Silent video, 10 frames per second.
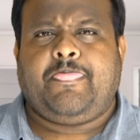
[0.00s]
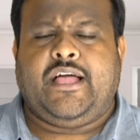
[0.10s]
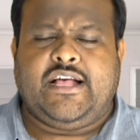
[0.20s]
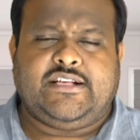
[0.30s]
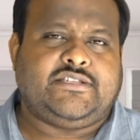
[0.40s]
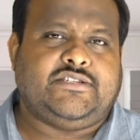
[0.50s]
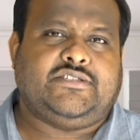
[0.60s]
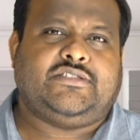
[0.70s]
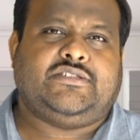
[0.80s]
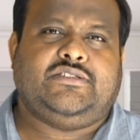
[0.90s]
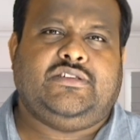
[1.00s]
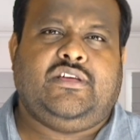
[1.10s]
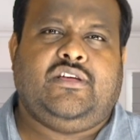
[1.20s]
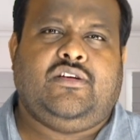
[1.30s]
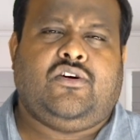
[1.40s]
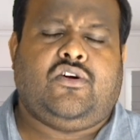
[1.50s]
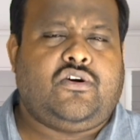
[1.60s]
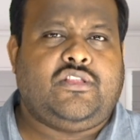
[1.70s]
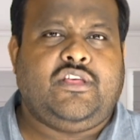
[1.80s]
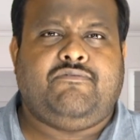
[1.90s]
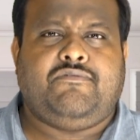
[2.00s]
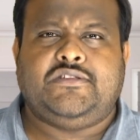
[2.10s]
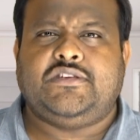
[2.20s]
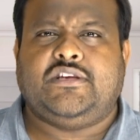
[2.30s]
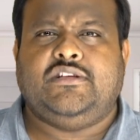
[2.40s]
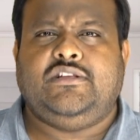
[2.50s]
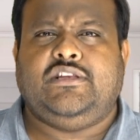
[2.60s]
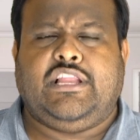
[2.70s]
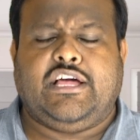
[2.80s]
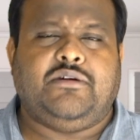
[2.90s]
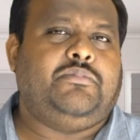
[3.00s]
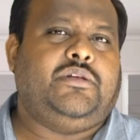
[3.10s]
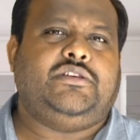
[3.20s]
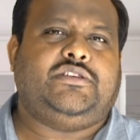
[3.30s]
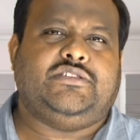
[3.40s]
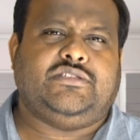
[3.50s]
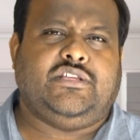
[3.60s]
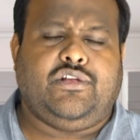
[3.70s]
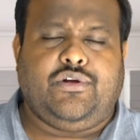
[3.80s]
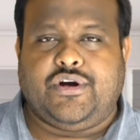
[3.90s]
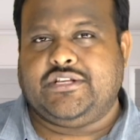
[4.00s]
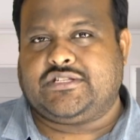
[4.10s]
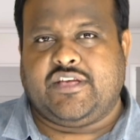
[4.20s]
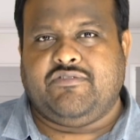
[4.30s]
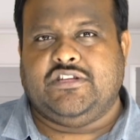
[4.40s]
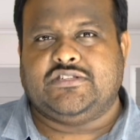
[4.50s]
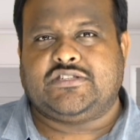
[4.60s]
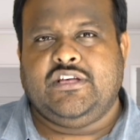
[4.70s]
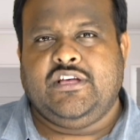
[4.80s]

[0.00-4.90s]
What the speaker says: assets or the physical liabilities that the Lord has given us